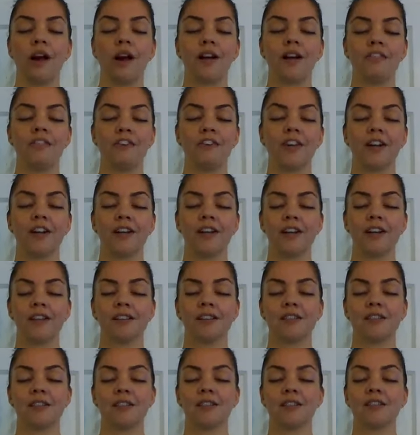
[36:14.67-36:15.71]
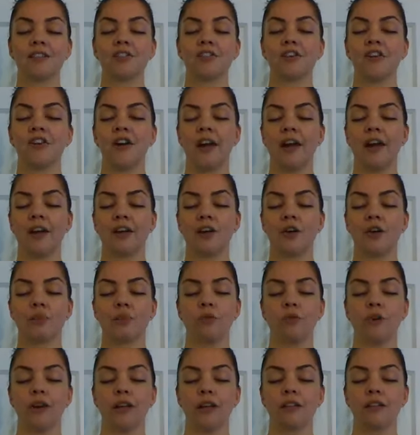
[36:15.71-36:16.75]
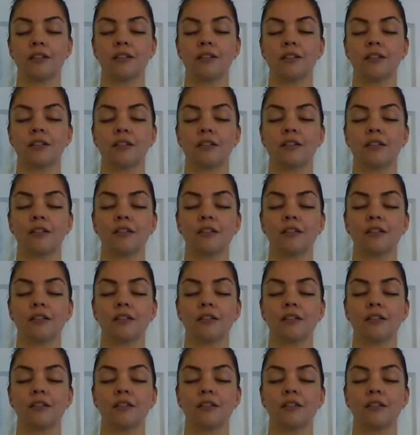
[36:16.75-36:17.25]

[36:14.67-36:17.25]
Wherever it is, this is your anchor point.